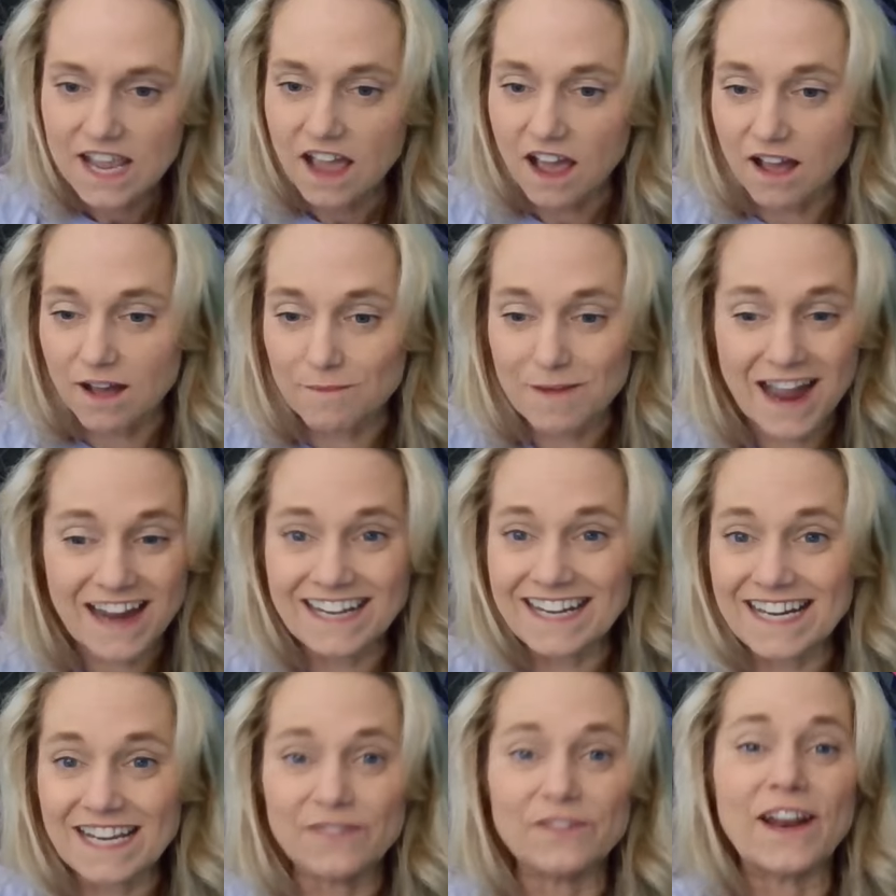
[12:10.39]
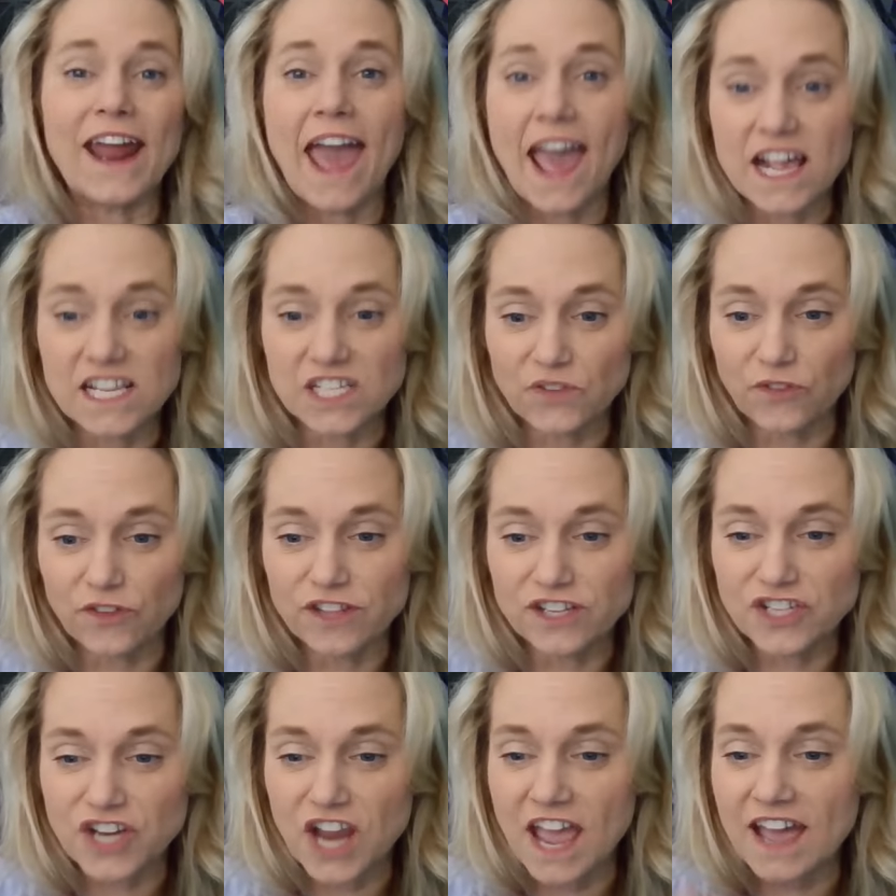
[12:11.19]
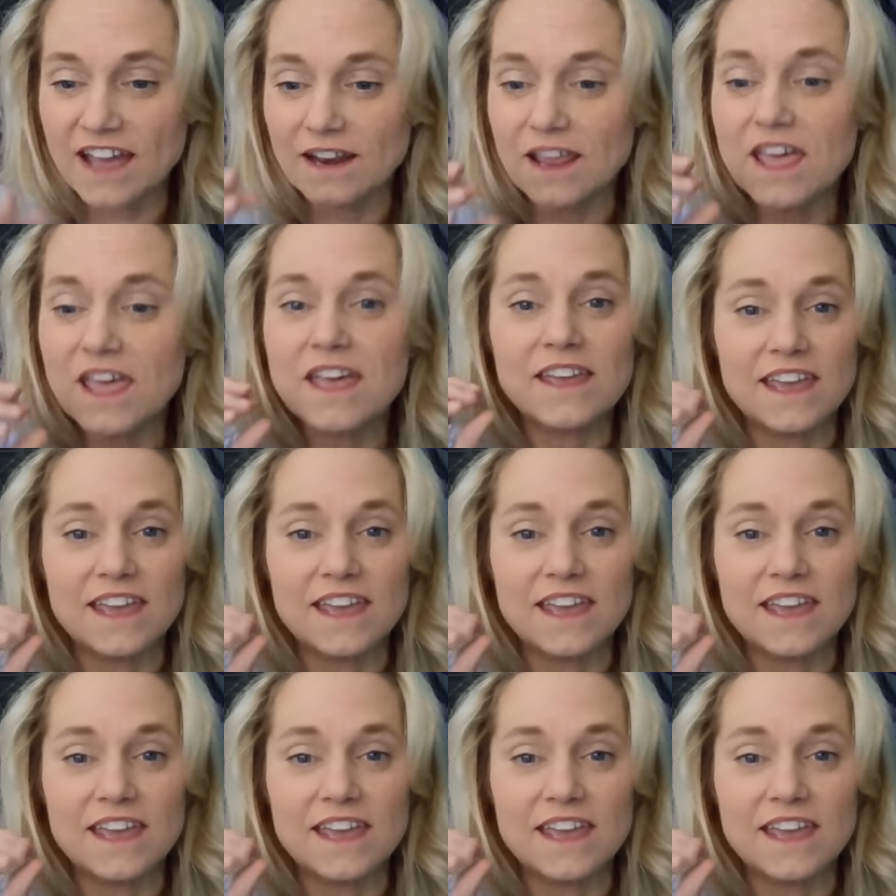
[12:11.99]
I didn't even ask for the chat.